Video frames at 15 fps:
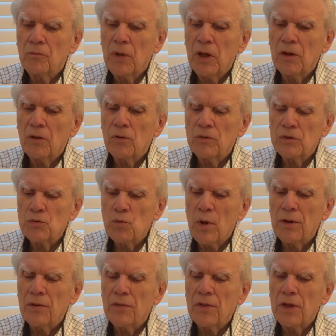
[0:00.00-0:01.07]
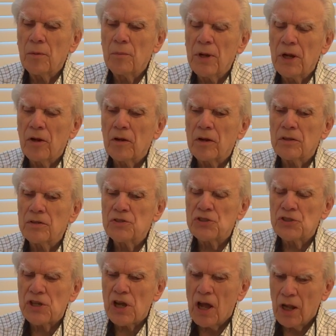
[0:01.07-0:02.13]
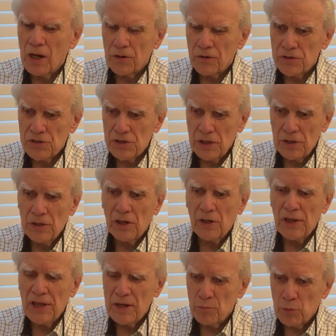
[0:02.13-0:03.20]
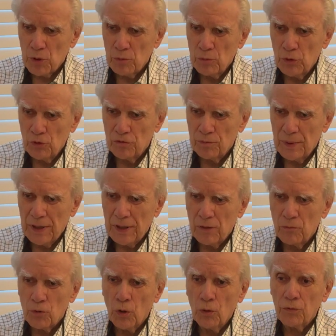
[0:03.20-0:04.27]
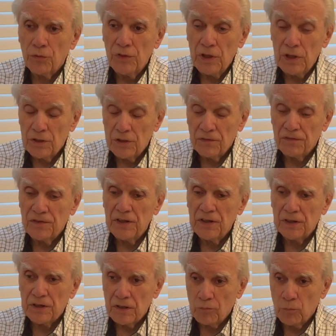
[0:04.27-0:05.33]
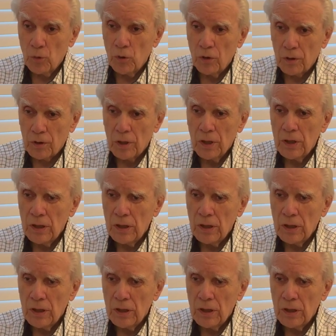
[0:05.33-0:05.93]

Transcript: uh, who was one of the American scholars in the labor movement and wrote the definitive work